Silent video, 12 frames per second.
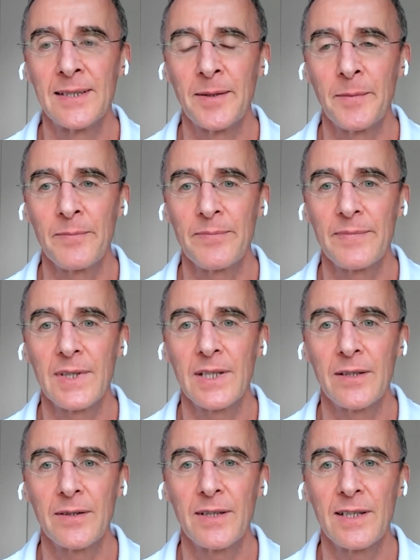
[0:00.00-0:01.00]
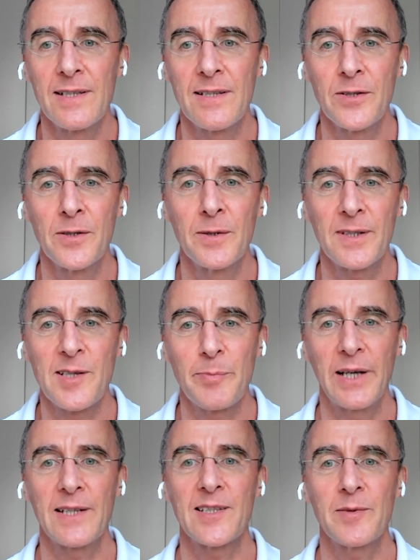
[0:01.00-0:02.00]
um, you know, they do
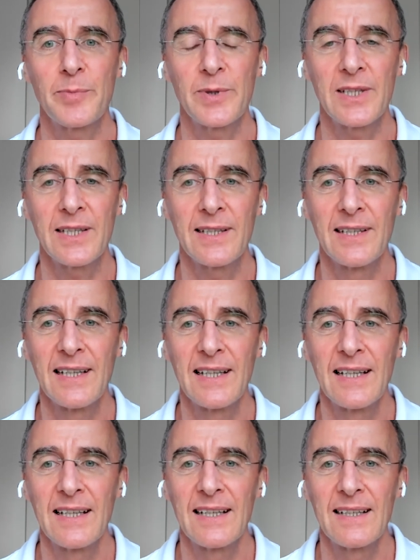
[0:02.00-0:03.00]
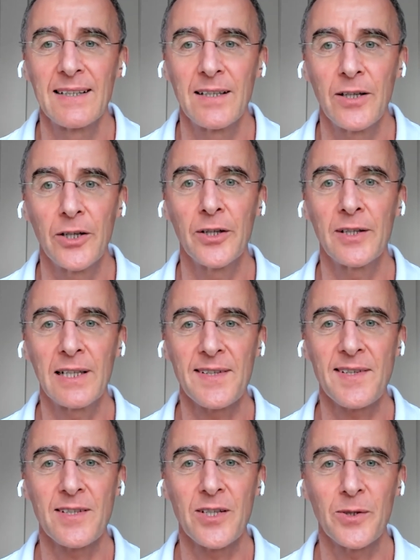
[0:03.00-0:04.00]
expect to be heard and
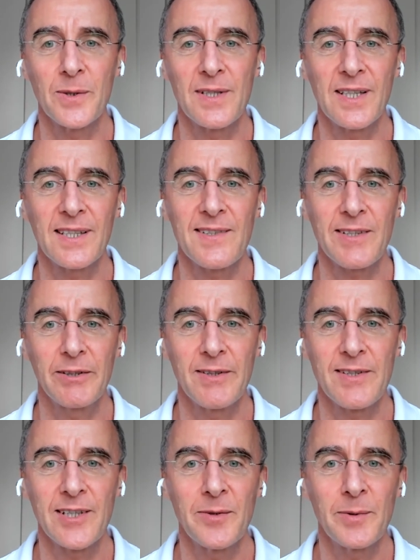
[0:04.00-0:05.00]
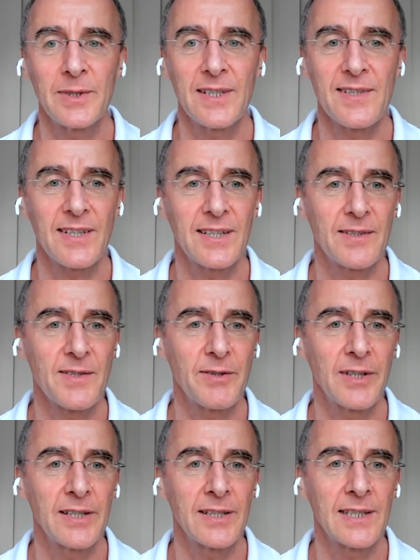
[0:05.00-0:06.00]
listened to and taken seriously when they say they're
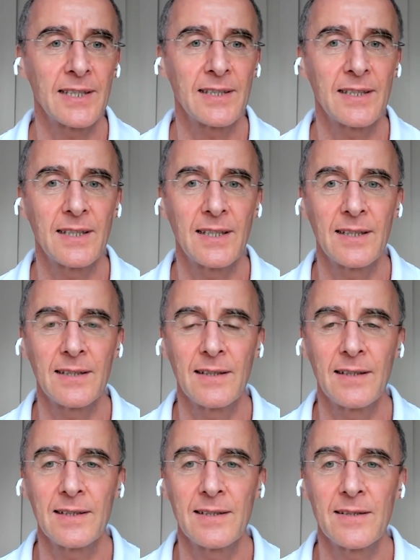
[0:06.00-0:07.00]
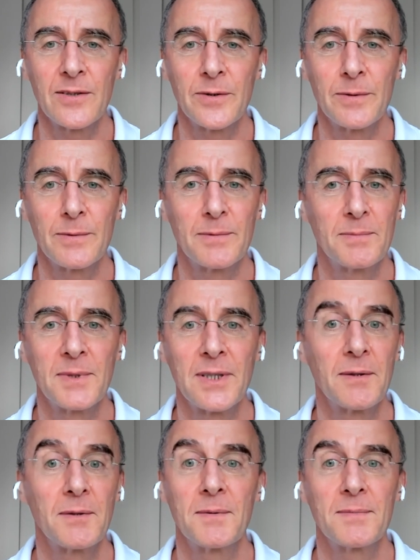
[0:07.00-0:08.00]
struggling, and they do,
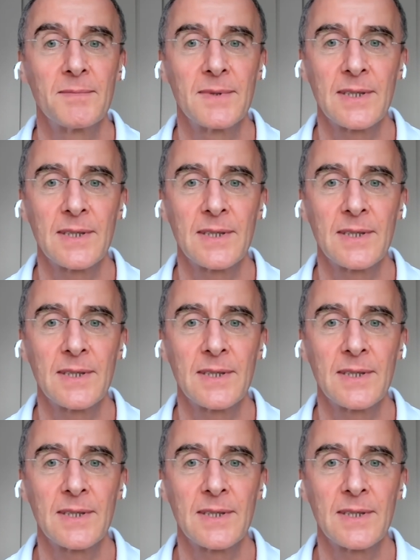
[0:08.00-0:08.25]
you know,